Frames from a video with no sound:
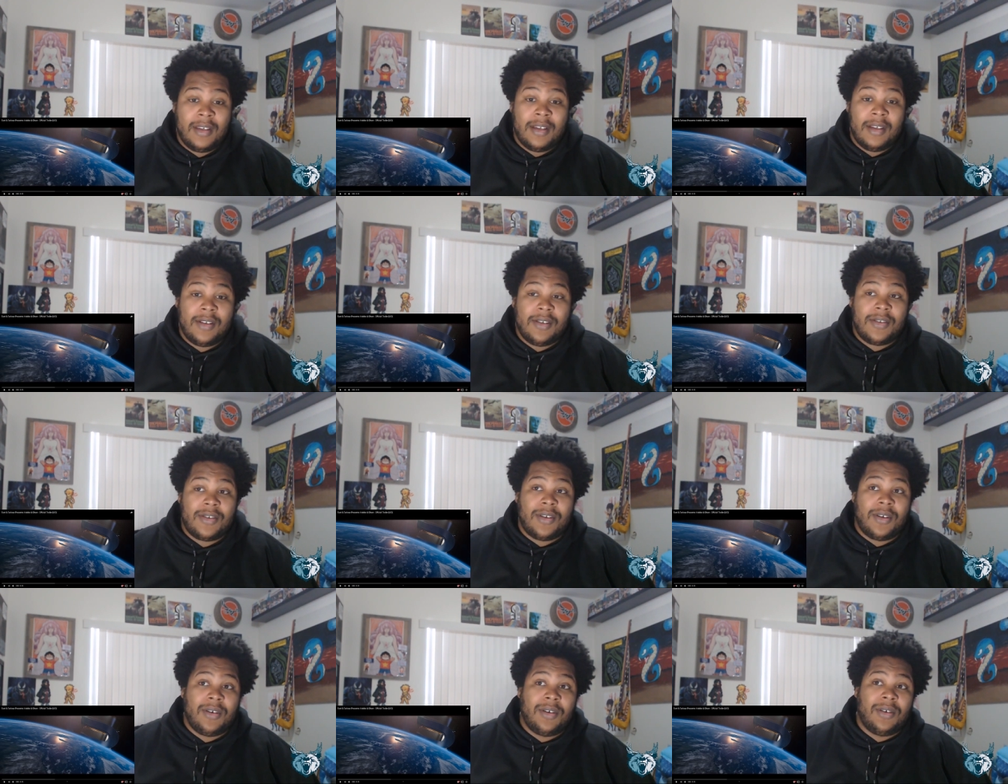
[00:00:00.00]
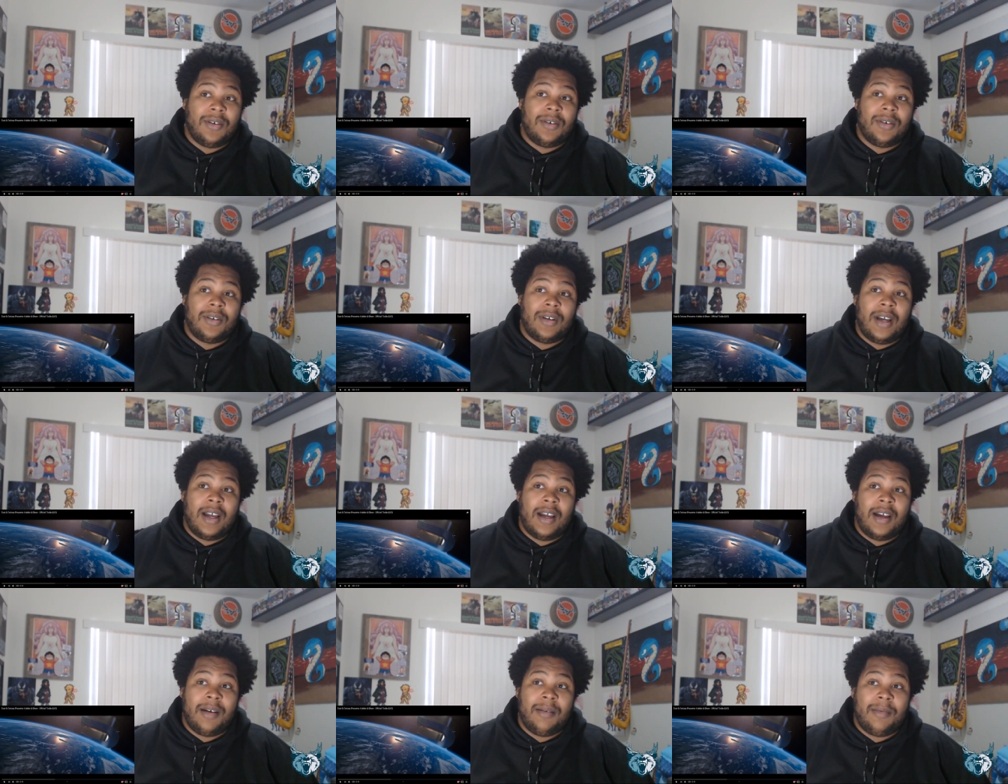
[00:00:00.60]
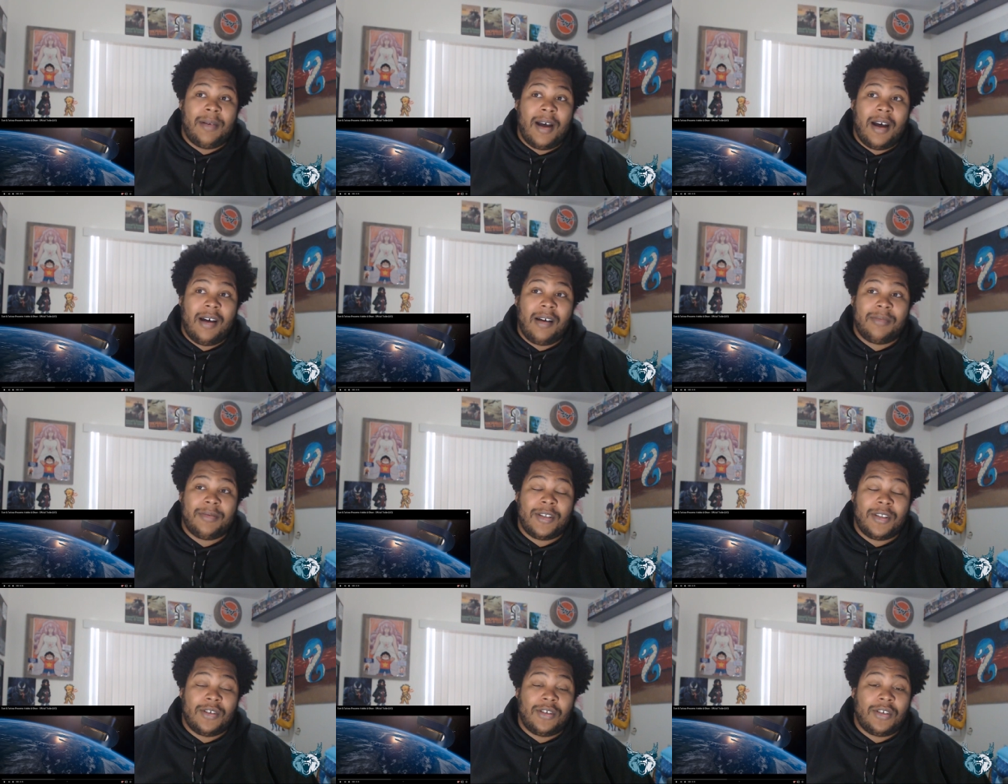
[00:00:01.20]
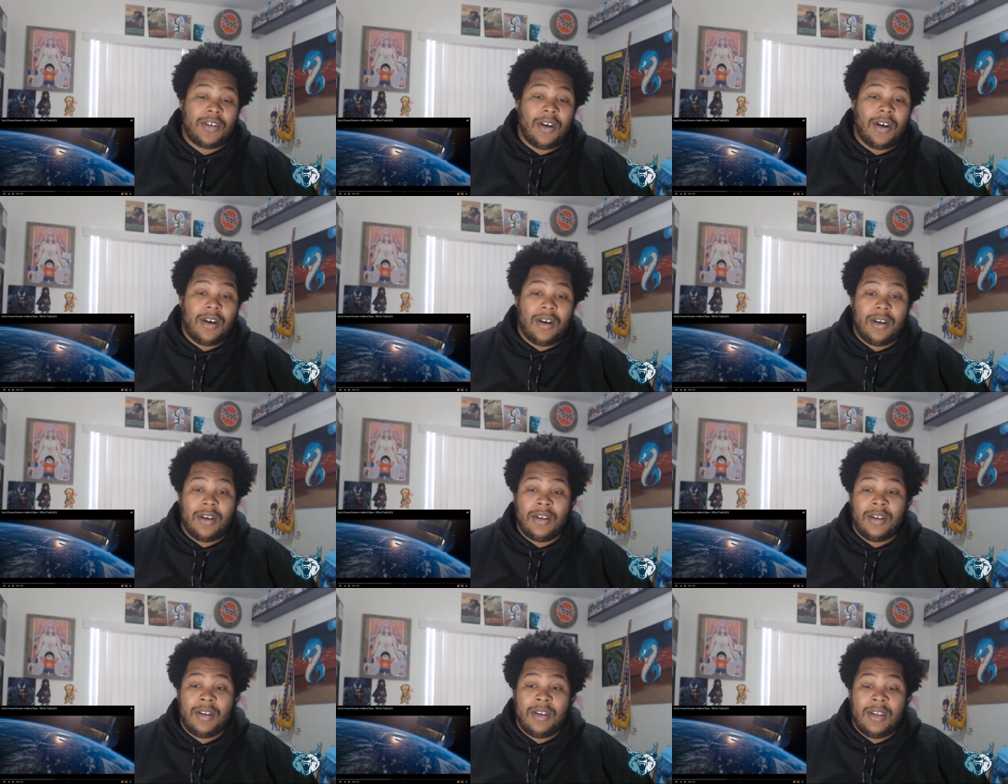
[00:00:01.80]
So um, Hobbs and Shaw,